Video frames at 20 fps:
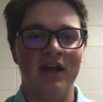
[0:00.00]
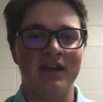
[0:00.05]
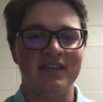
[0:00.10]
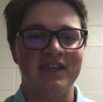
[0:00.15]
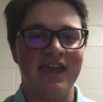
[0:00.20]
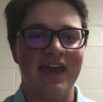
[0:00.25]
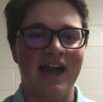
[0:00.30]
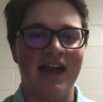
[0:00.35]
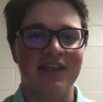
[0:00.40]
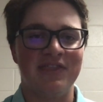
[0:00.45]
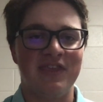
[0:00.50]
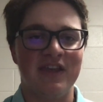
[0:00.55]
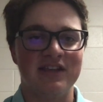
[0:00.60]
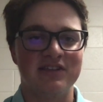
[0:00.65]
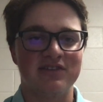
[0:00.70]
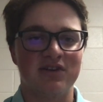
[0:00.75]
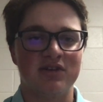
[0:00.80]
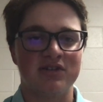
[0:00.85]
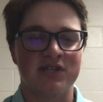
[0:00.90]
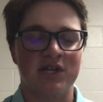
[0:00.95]
yeah,
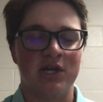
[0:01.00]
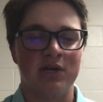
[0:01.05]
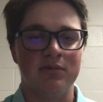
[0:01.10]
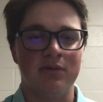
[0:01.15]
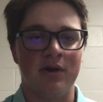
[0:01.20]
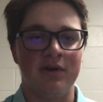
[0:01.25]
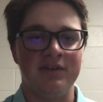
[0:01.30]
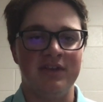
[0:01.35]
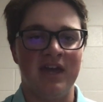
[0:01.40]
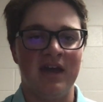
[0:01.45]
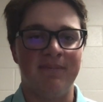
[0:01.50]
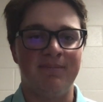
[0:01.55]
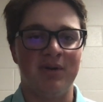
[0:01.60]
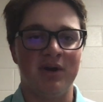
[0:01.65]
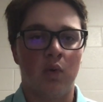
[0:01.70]
things aren't turned around yet,